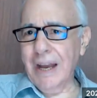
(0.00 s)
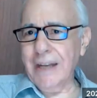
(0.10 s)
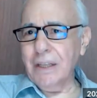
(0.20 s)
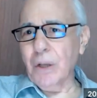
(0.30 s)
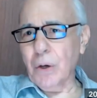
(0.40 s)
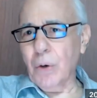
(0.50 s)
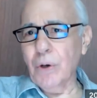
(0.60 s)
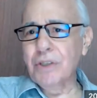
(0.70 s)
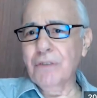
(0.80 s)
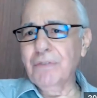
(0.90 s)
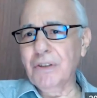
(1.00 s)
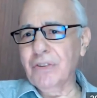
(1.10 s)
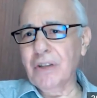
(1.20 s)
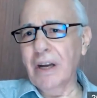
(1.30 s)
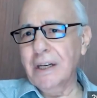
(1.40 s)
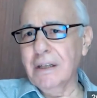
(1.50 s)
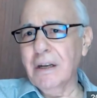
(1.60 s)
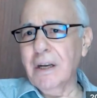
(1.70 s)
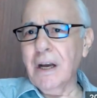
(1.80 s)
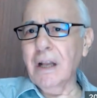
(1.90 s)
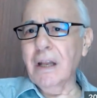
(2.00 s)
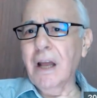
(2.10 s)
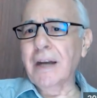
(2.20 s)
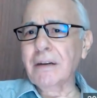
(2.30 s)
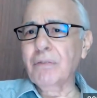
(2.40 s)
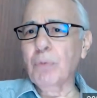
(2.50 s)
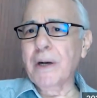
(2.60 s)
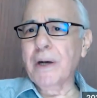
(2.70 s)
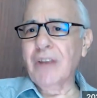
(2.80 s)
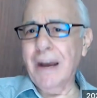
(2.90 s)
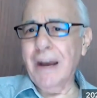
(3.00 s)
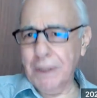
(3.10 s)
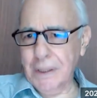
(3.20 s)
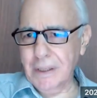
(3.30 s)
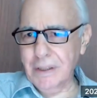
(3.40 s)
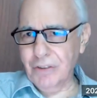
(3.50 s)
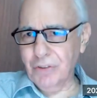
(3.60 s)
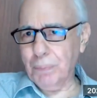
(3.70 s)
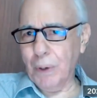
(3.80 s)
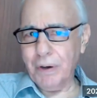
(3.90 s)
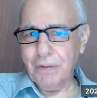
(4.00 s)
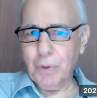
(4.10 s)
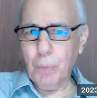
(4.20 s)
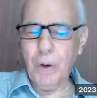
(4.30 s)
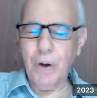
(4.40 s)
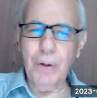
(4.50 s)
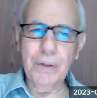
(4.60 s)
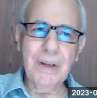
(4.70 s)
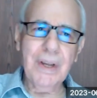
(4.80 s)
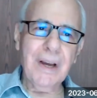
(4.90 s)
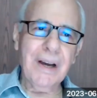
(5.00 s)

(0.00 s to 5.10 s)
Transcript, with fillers: and in the course of it, studied a lot of what has happened in this part of the world.